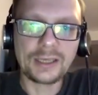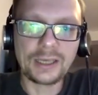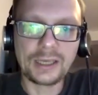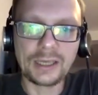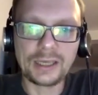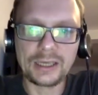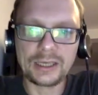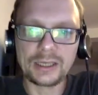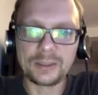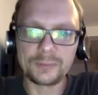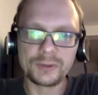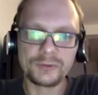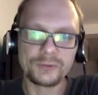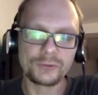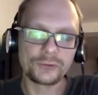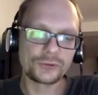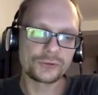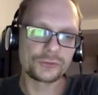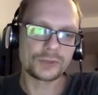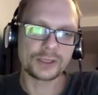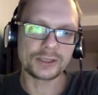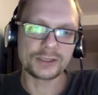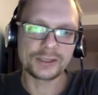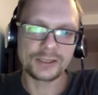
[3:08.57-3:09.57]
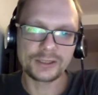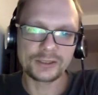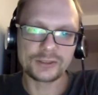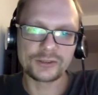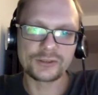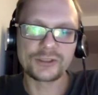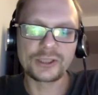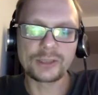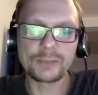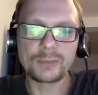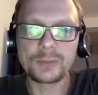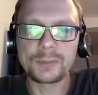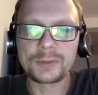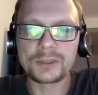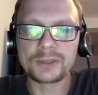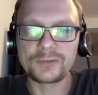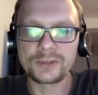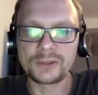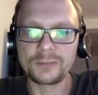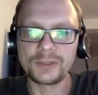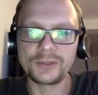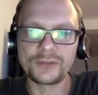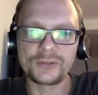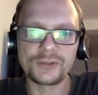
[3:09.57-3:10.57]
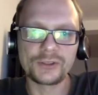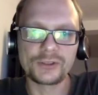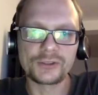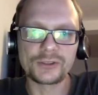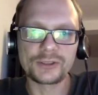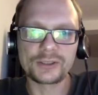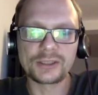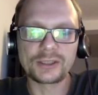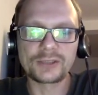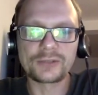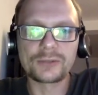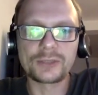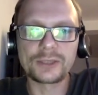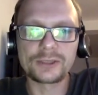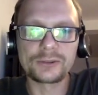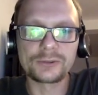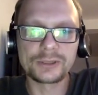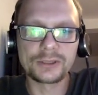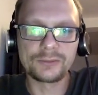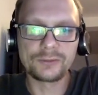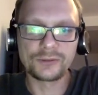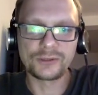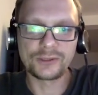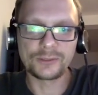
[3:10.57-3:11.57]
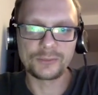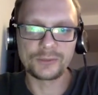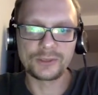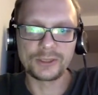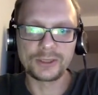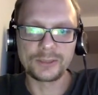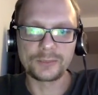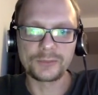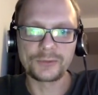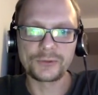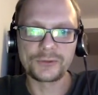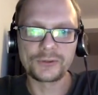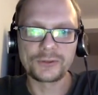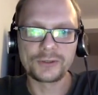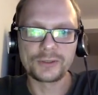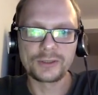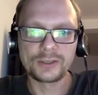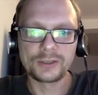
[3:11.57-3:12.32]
If you're struggling, just send me a private message and I'll try to give you some tips.